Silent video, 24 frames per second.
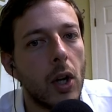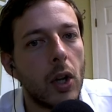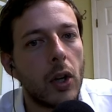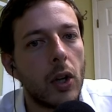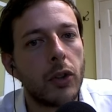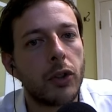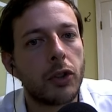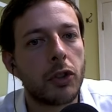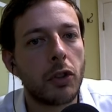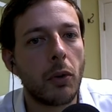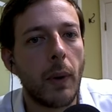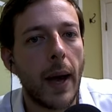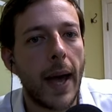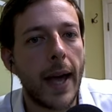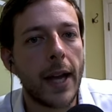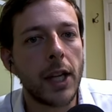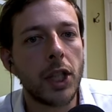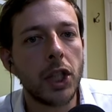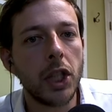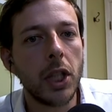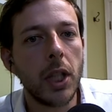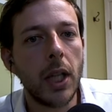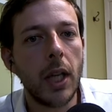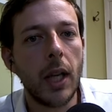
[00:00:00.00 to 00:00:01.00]
So
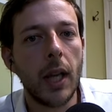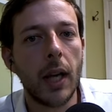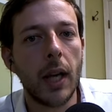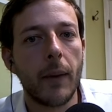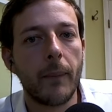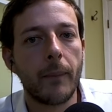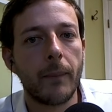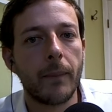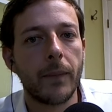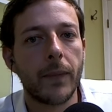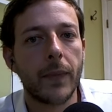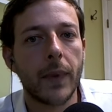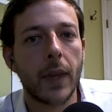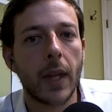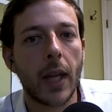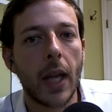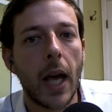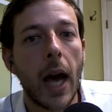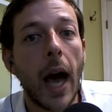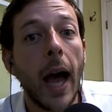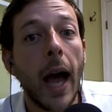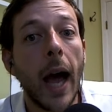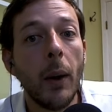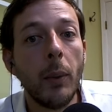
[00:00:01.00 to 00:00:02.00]
actually,
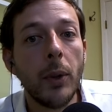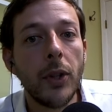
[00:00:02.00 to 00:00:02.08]
I